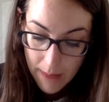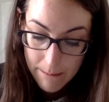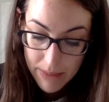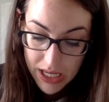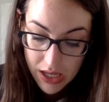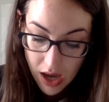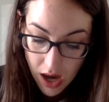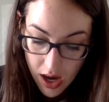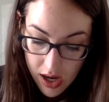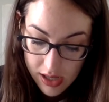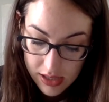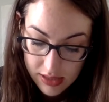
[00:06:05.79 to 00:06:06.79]

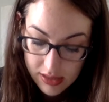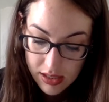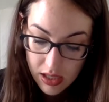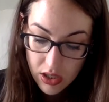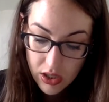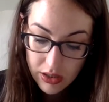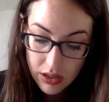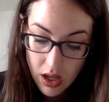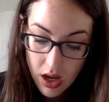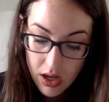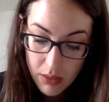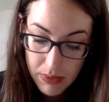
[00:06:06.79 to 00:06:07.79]
Because
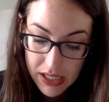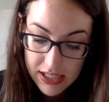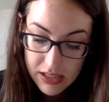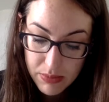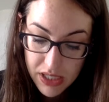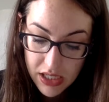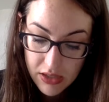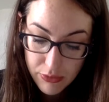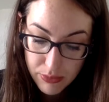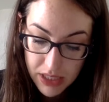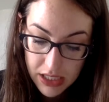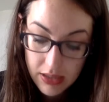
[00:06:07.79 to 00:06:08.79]
log base b of
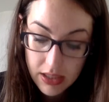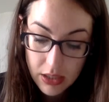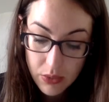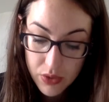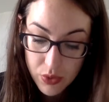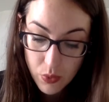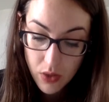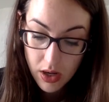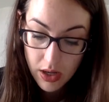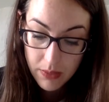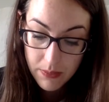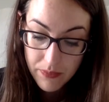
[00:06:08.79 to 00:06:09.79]
b equals
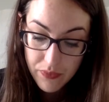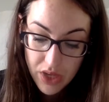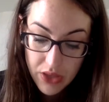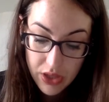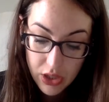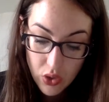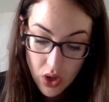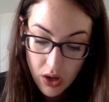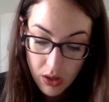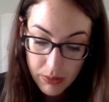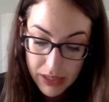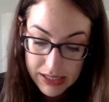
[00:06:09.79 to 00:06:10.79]
1, then
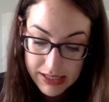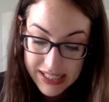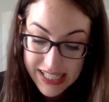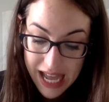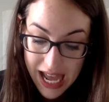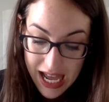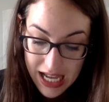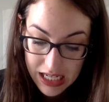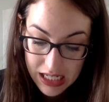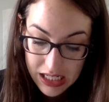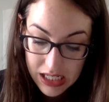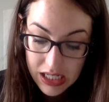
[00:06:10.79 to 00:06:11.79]
log base
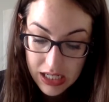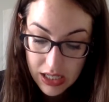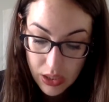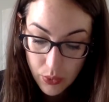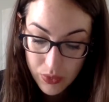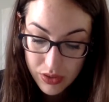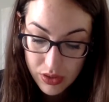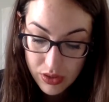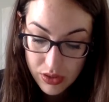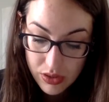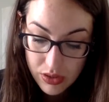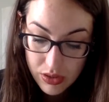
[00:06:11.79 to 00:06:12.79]
10 equals,